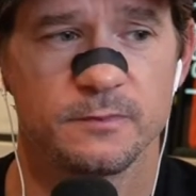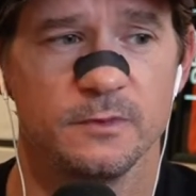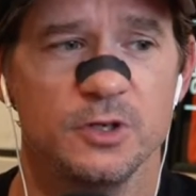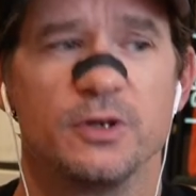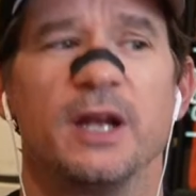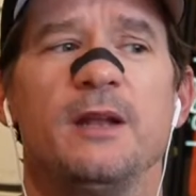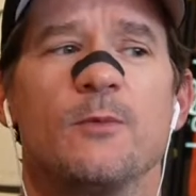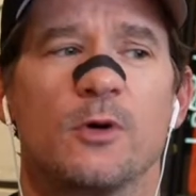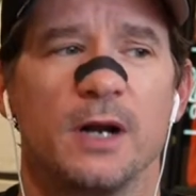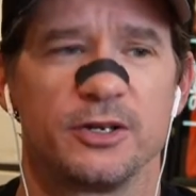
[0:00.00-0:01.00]
You're getting
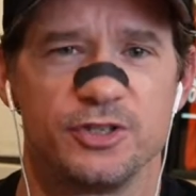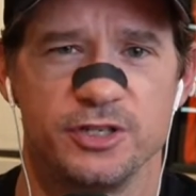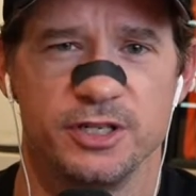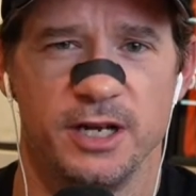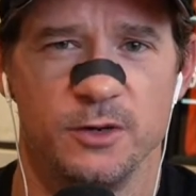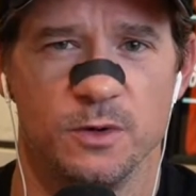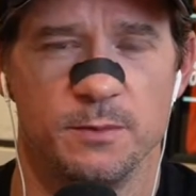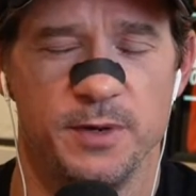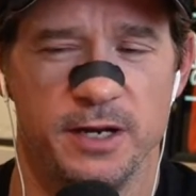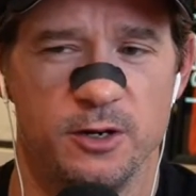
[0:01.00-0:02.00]
more oxygen
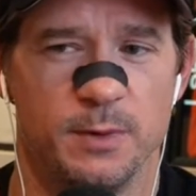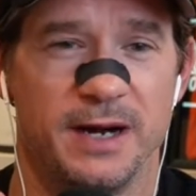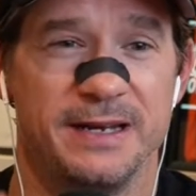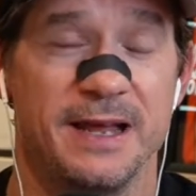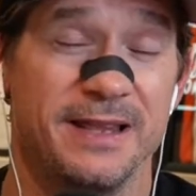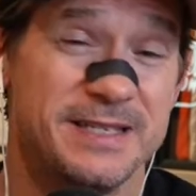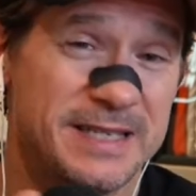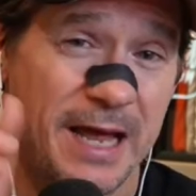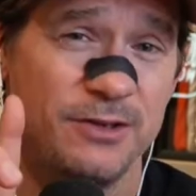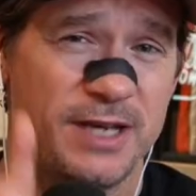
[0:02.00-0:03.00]
in your body. Now, that
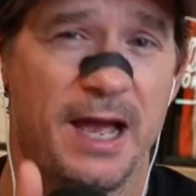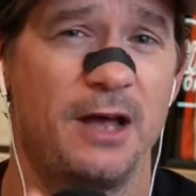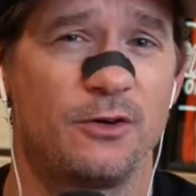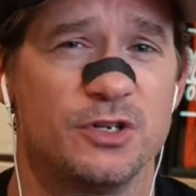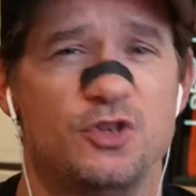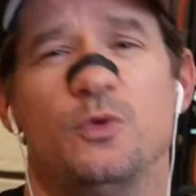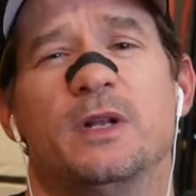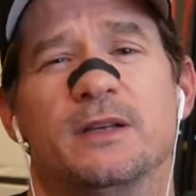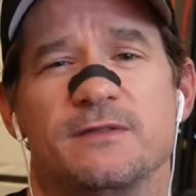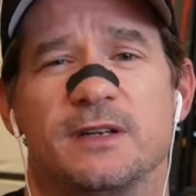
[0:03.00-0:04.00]
sounds
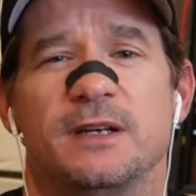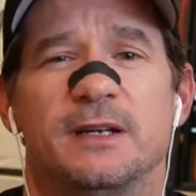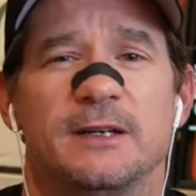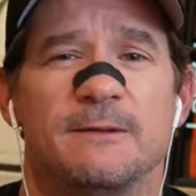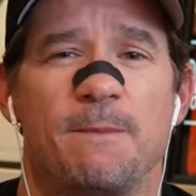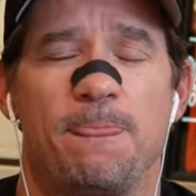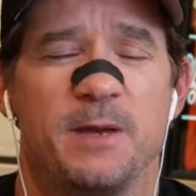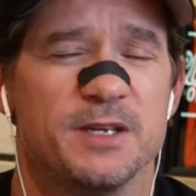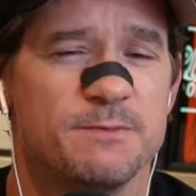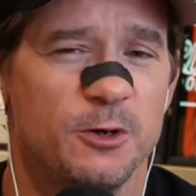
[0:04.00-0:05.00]
counterintuitive
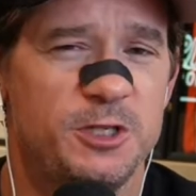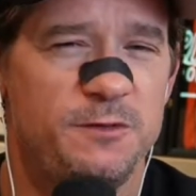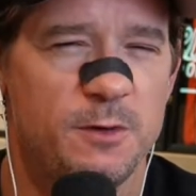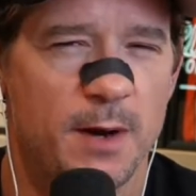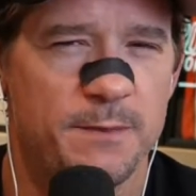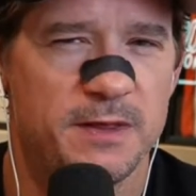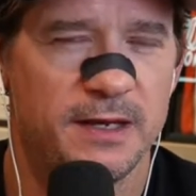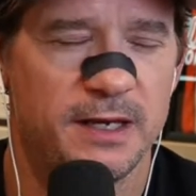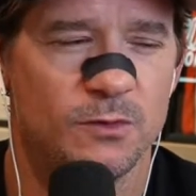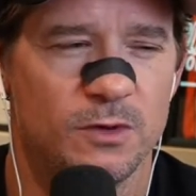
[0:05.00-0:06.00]
because most of you might be
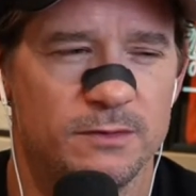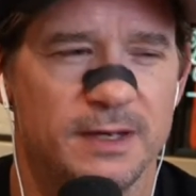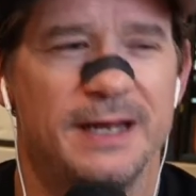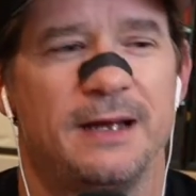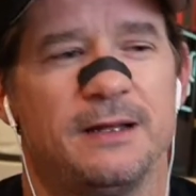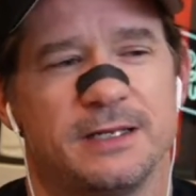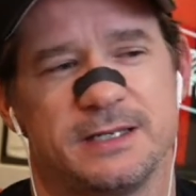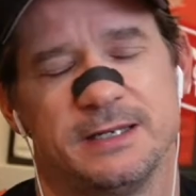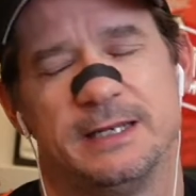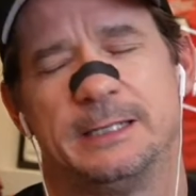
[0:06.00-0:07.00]
thinking, well,
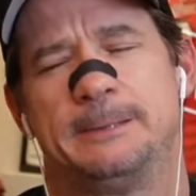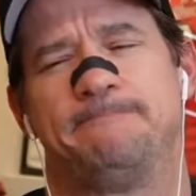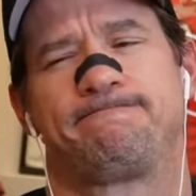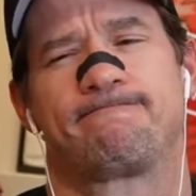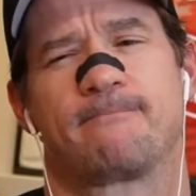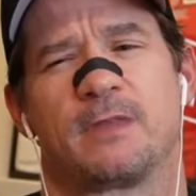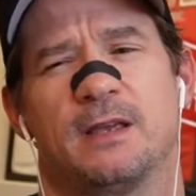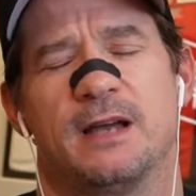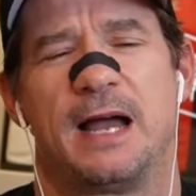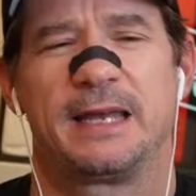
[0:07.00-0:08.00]
Alex,
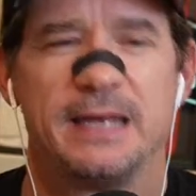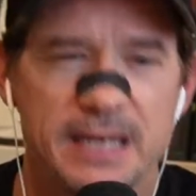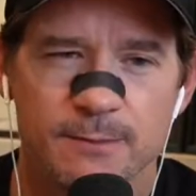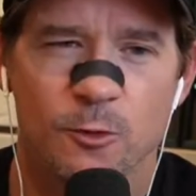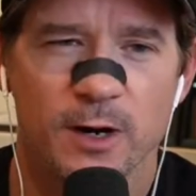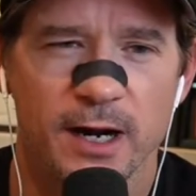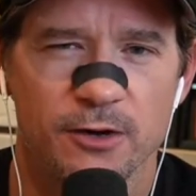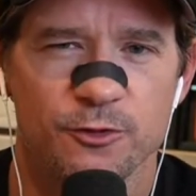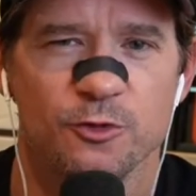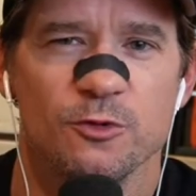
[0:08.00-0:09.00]
I can get more
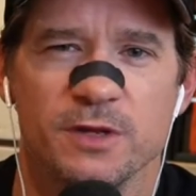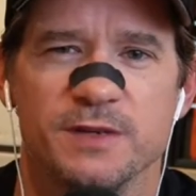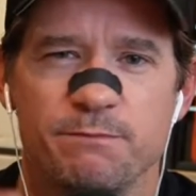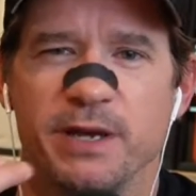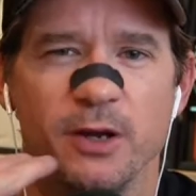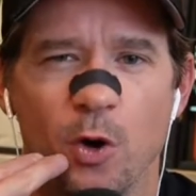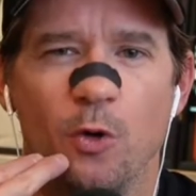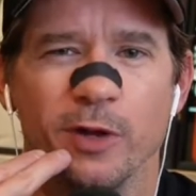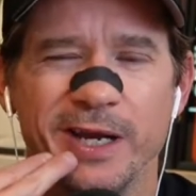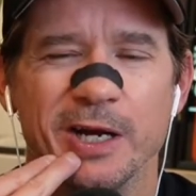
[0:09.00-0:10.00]
air through this big
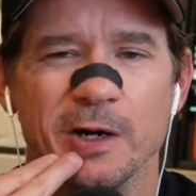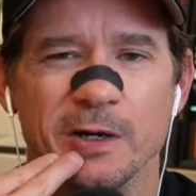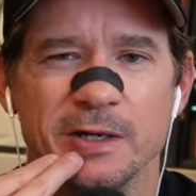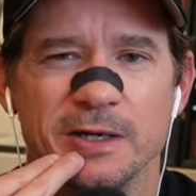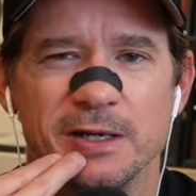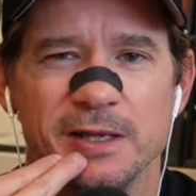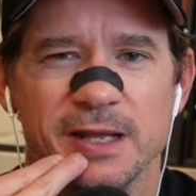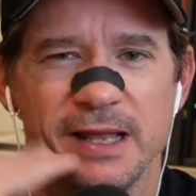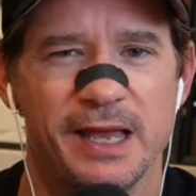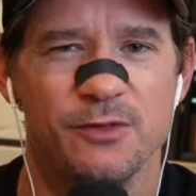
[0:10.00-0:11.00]
hole here
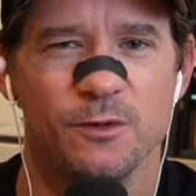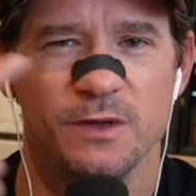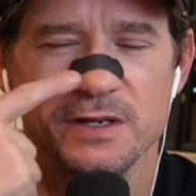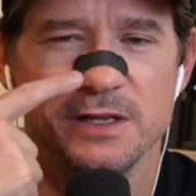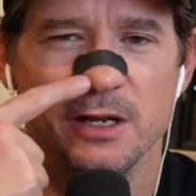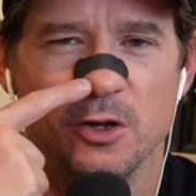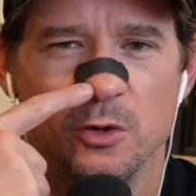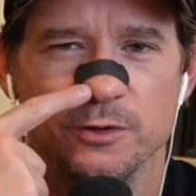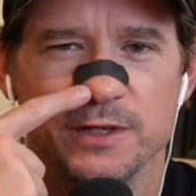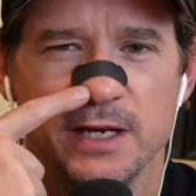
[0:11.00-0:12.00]
than I can through these little
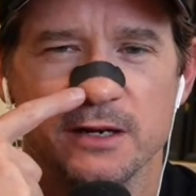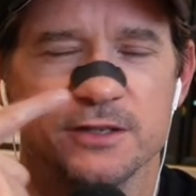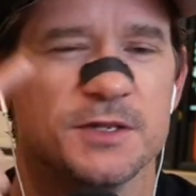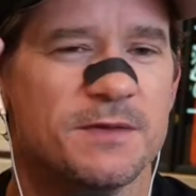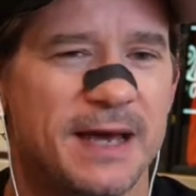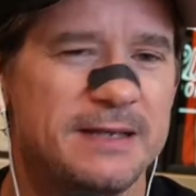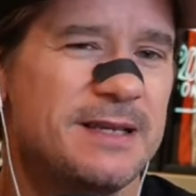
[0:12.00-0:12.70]
holes here. So that